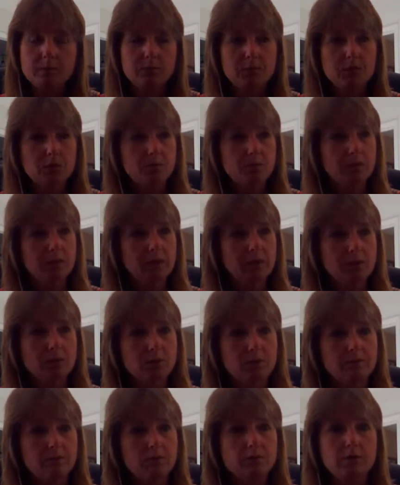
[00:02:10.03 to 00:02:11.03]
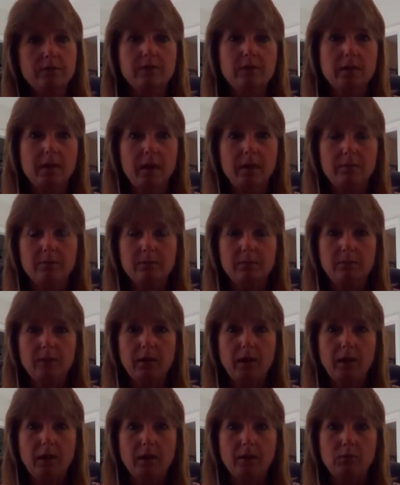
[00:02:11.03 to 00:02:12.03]
Just because we've driven
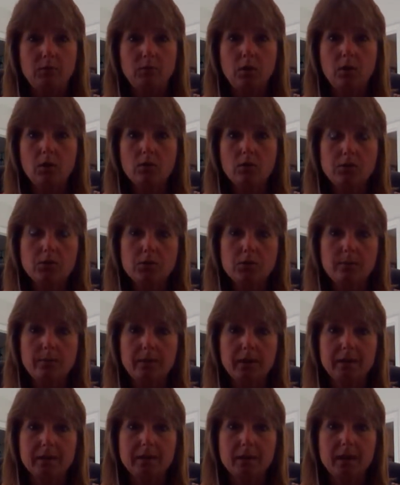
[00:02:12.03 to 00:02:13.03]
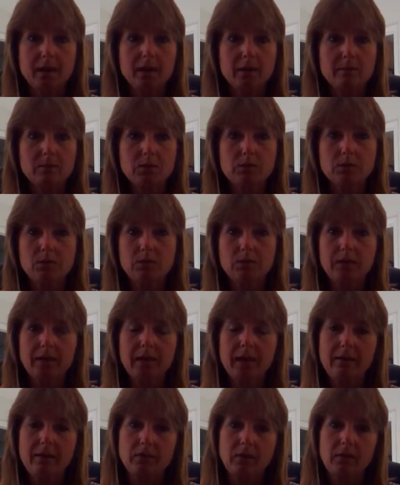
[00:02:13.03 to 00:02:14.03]
that road so many times, you don't really
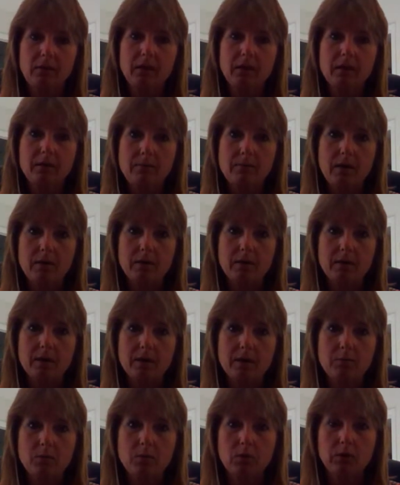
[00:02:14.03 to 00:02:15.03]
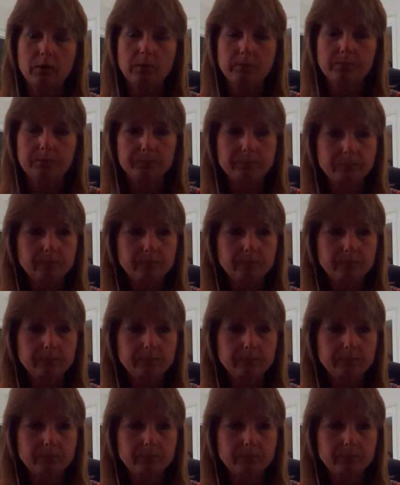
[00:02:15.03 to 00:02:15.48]
have to think about it anymore.